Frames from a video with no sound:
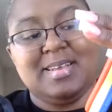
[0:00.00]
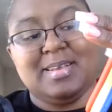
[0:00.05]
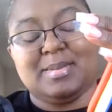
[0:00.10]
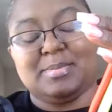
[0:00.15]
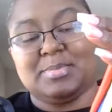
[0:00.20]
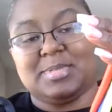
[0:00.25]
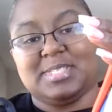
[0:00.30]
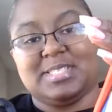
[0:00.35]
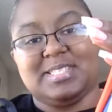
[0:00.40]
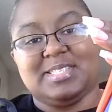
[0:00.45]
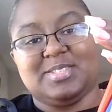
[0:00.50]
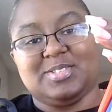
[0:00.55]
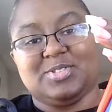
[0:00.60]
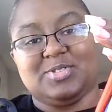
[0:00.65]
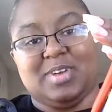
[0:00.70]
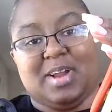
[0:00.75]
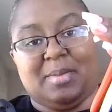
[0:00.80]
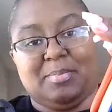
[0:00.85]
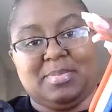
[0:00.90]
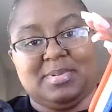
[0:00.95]
I'm still
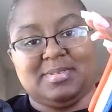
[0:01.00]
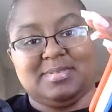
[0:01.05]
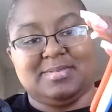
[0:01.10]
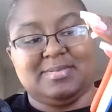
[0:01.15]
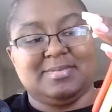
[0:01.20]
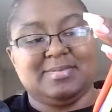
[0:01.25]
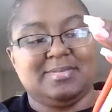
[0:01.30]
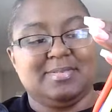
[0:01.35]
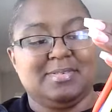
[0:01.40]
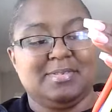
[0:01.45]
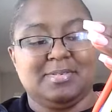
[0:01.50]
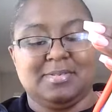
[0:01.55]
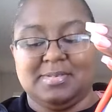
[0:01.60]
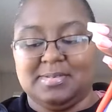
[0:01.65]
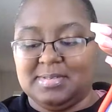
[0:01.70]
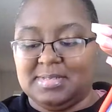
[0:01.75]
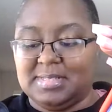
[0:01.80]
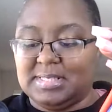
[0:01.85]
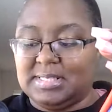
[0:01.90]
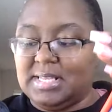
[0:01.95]
dropping
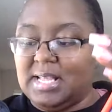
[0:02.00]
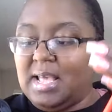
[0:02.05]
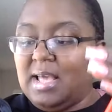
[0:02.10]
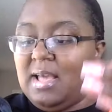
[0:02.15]
hooks.